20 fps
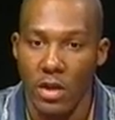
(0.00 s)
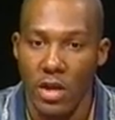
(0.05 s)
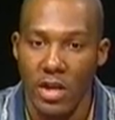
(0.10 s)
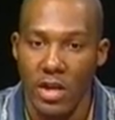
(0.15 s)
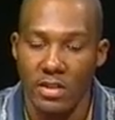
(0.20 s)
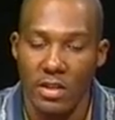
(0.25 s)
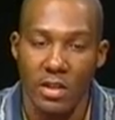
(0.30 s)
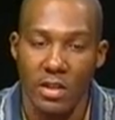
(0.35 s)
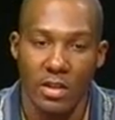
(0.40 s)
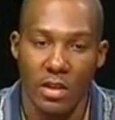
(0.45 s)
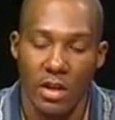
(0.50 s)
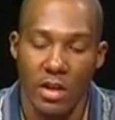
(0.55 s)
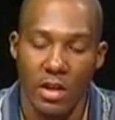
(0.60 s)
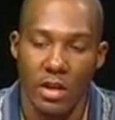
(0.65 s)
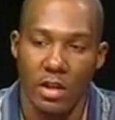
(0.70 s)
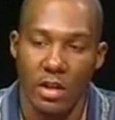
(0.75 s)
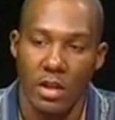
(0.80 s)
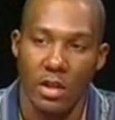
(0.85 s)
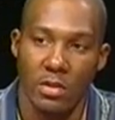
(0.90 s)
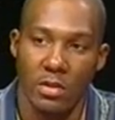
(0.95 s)
as they
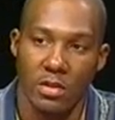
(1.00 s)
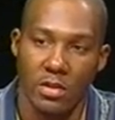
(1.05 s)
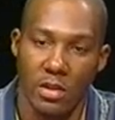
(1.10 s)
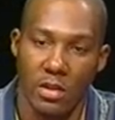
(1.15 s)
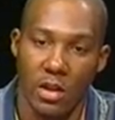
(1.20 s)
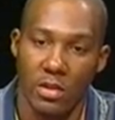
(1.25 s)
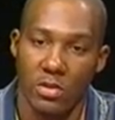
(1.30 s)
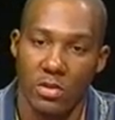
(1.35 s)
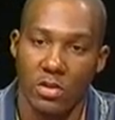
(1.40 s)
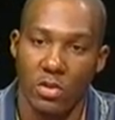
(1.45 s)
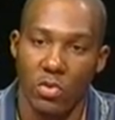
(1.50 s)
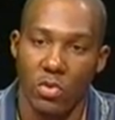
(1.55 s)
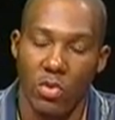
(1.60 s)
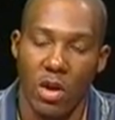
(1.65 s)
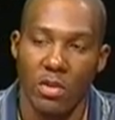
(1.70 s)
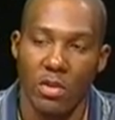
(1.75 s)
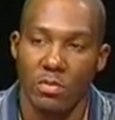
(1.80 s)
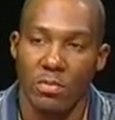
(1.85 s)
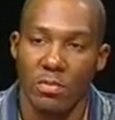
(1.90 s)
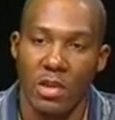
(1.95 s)
did in this other school
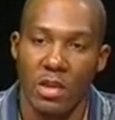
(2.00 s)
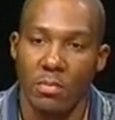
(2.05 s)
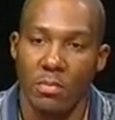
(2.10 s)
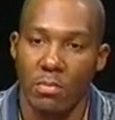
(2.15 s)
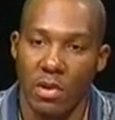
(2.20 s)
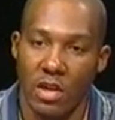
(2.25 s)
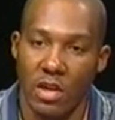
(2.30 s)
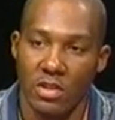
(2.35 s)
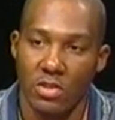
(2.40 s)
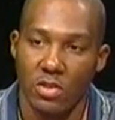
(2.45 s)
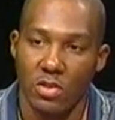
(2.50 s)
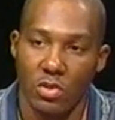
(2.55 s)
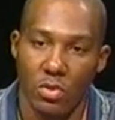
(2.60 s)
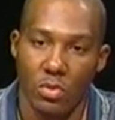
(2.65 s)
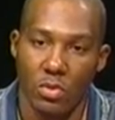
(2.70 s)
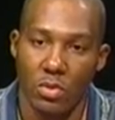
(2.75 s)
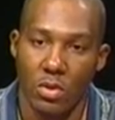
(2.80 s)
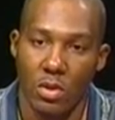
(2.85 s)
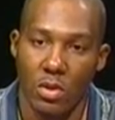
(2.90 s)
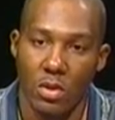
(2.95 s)
I was being bused to.